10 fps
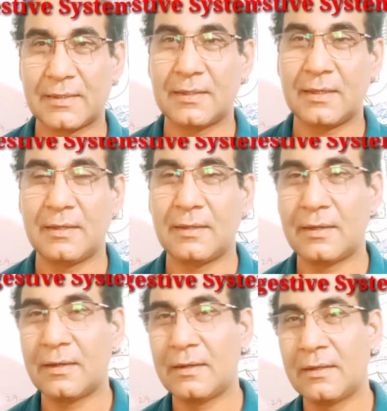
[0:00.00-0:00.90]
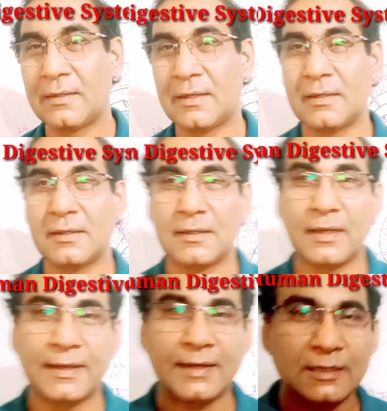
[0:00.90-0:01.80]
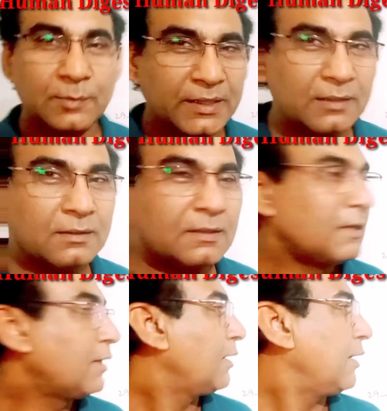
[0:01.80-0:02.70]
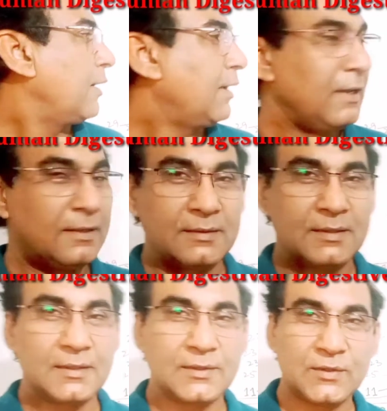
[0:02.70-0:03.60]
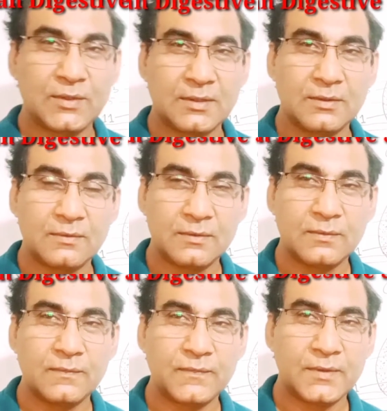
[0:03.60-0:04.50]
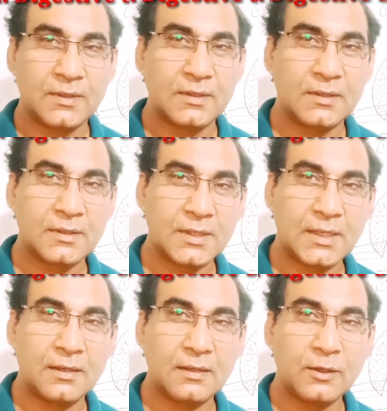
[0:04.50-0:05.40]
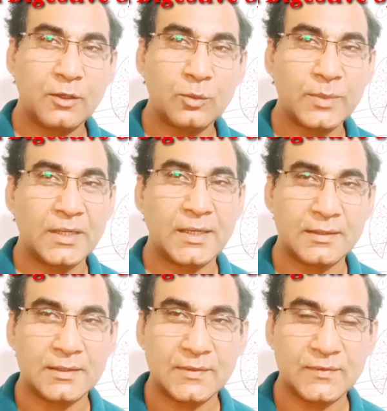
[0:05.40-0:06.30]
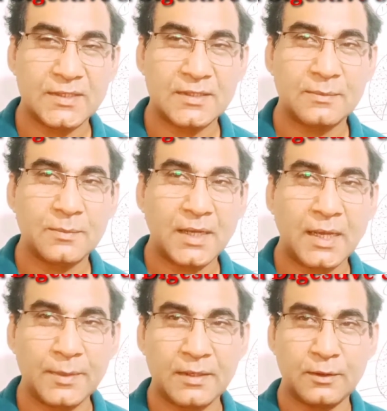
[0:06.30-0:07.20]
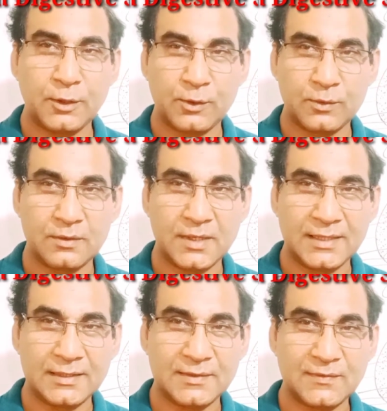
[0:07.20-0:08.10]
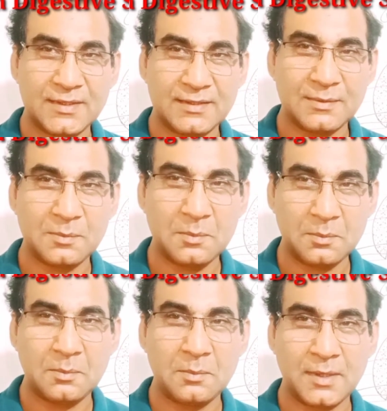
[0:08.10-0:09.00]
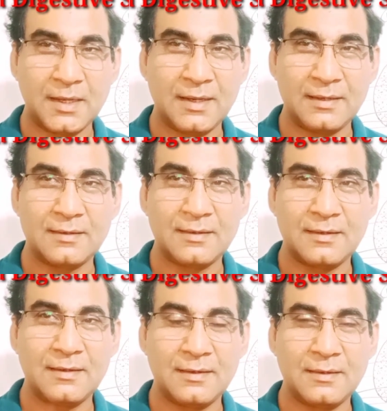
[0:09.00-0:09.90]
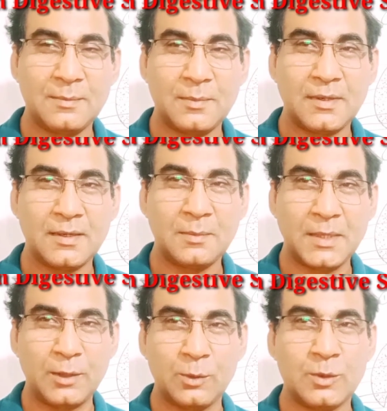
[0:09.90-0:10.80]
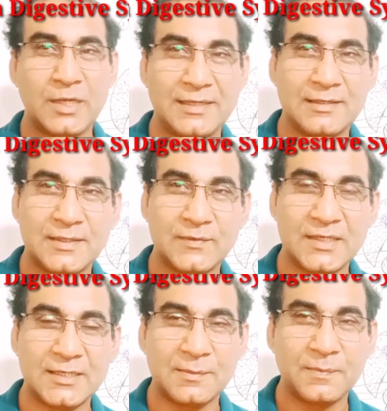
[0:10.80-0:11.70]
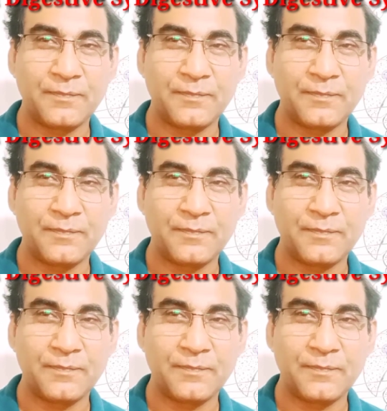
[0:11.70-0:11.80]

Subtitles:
the anatomy and structure of the human digestive system. I mean, your digestive system and my own digestive system.